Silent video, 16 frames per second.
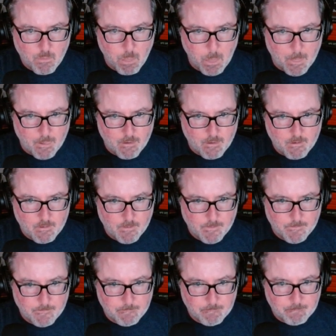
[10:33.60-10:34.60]

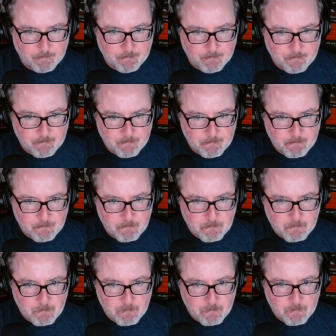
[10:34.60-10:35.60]

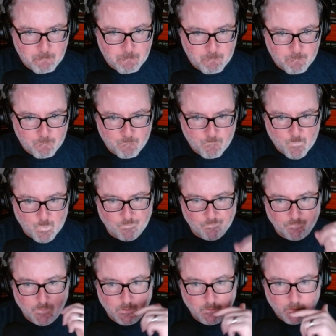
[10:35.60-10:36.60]

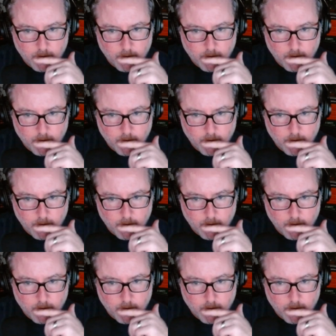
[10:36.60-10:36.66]
(silence)